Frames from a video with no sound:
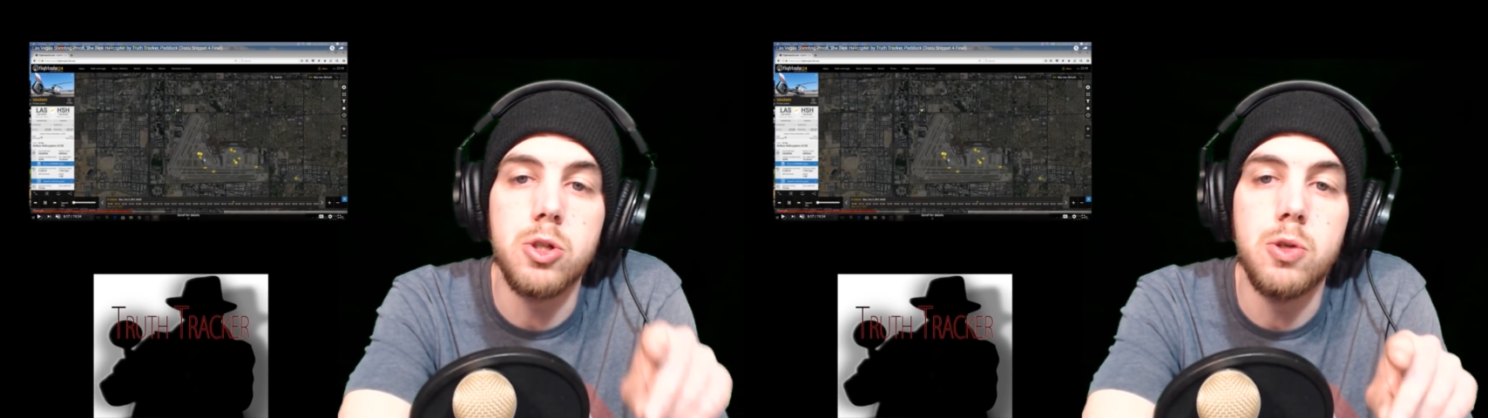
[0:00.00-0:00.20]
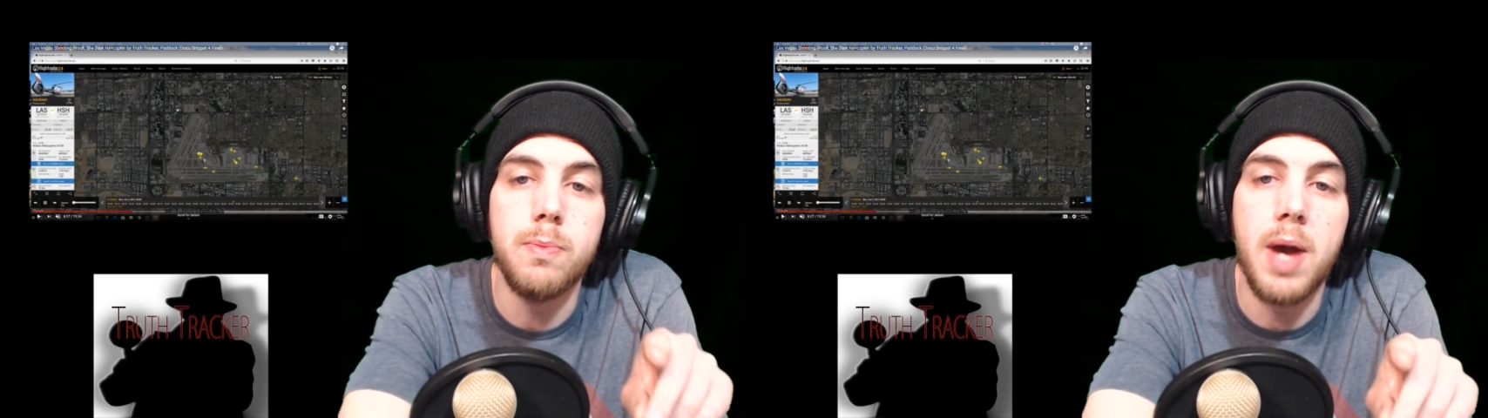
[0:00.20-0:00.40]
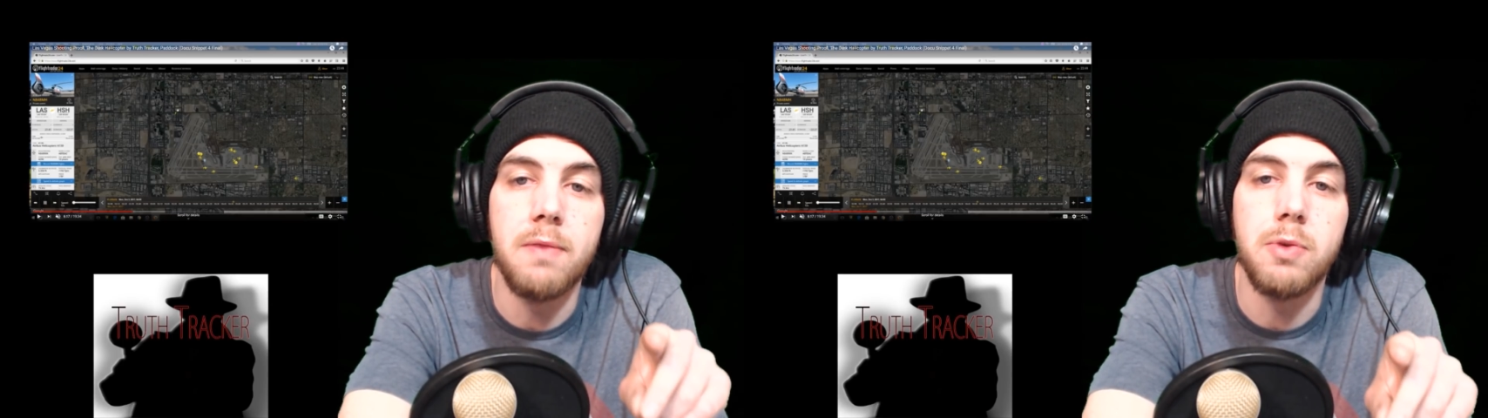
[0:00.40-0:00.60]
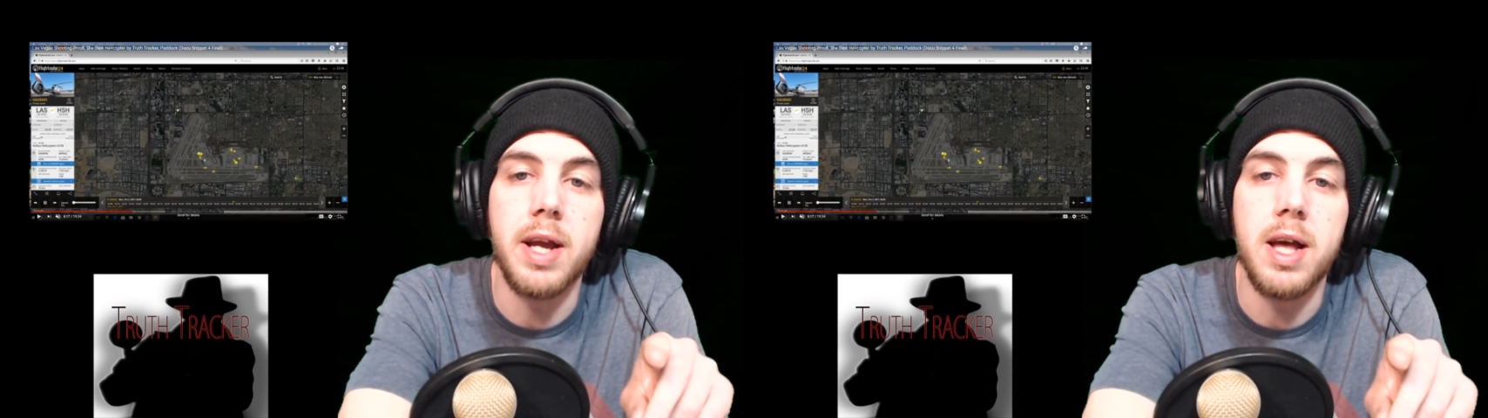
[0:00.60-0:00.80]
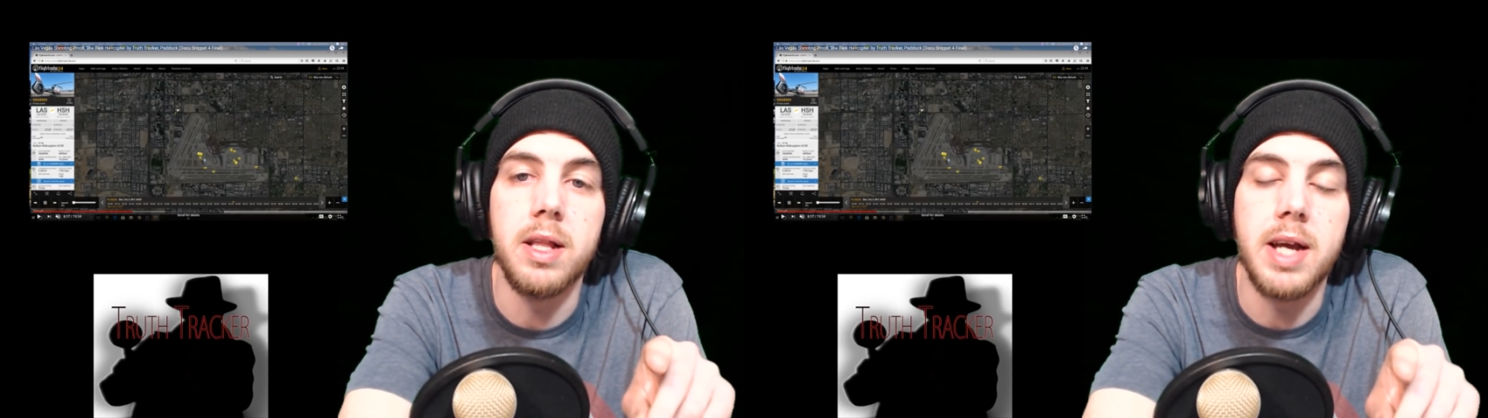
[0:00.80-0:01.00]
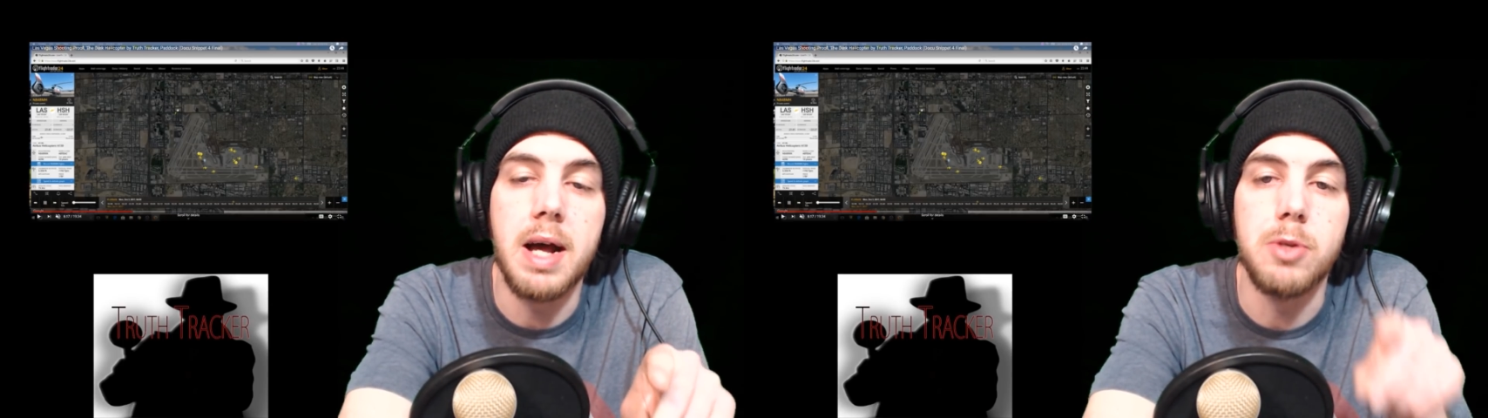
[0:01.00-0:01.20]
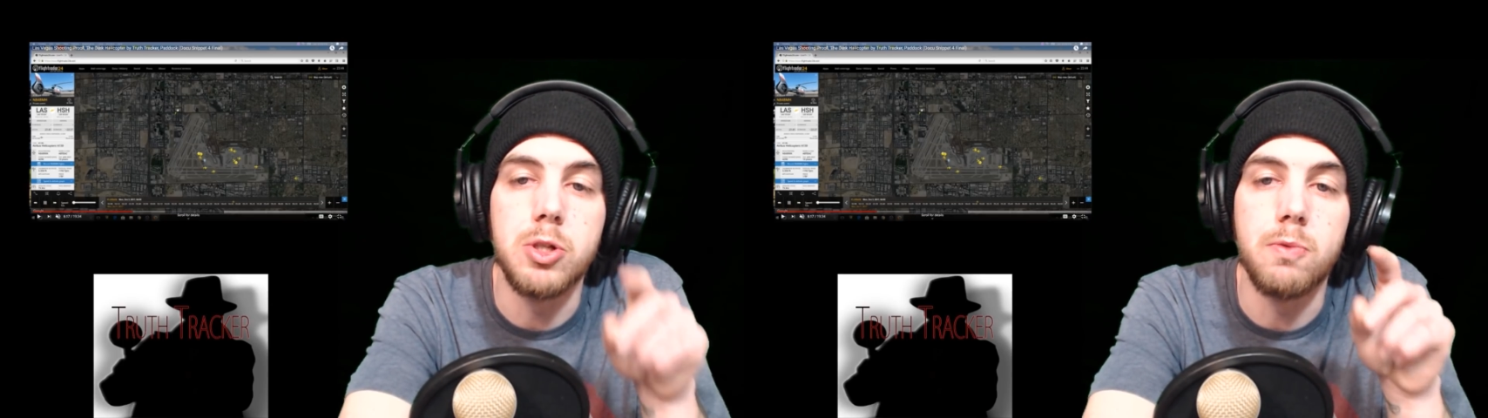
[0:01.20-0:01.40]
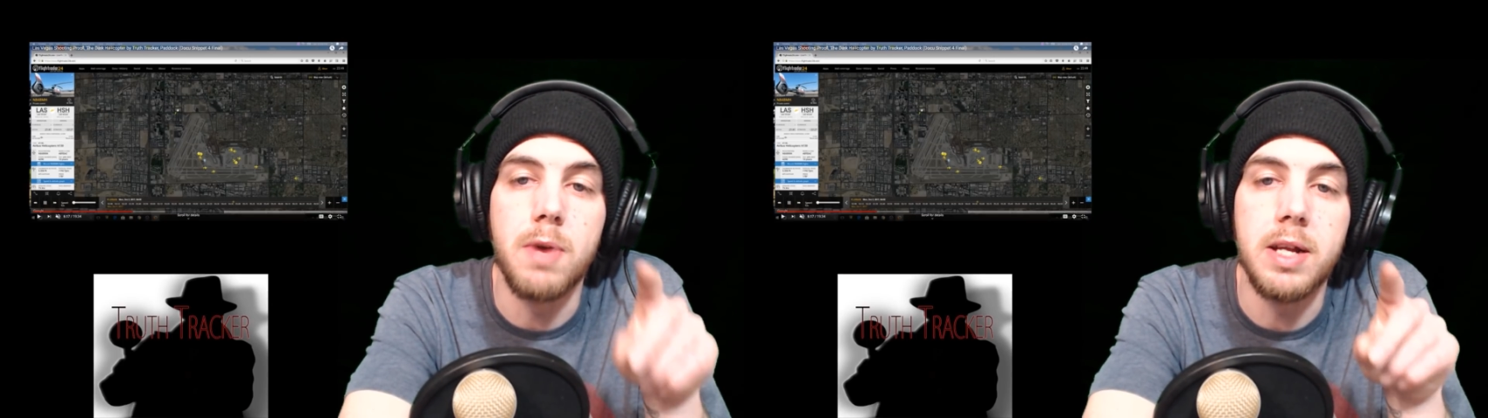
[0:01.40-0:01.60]
2 Maverick
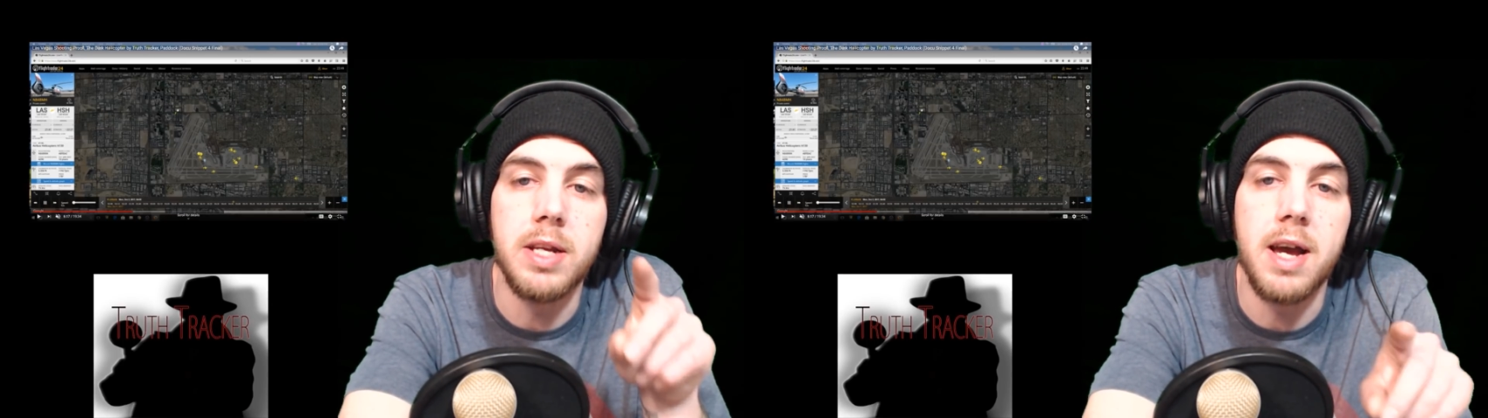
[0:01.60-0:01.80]
helicopters around